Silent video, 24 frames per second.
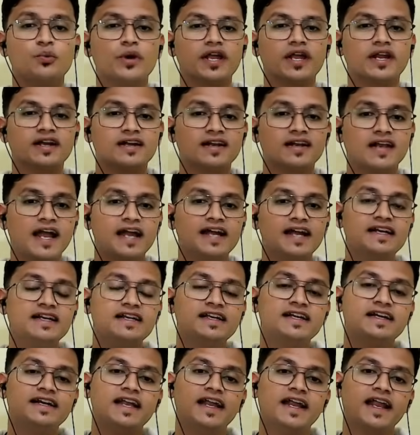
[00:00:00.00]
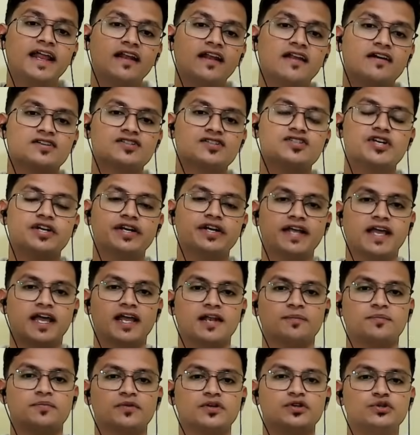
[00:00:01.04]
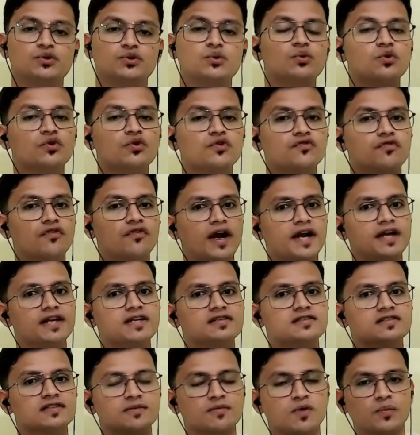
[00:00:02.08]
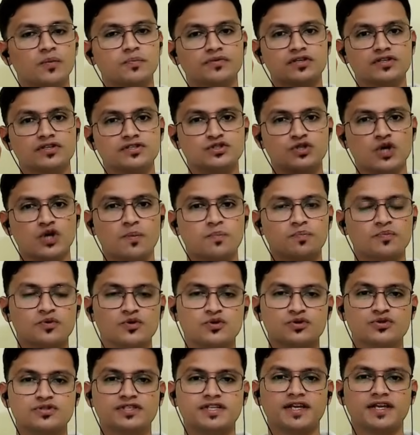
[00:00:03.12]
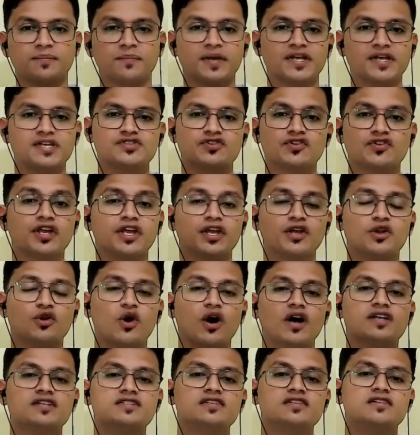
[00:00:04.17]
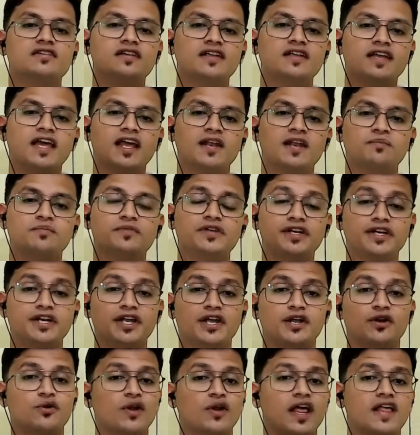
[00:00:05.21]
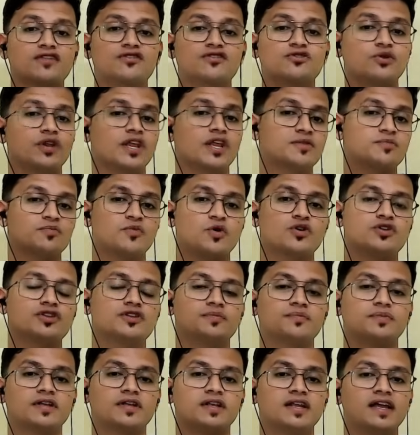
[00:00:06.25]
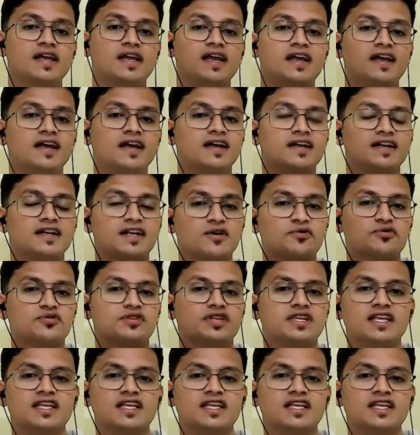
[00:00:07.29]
where client needed an urgent help. You could find some of the job posting mentioning, you know, urgently help needed or as soon as possible. Now,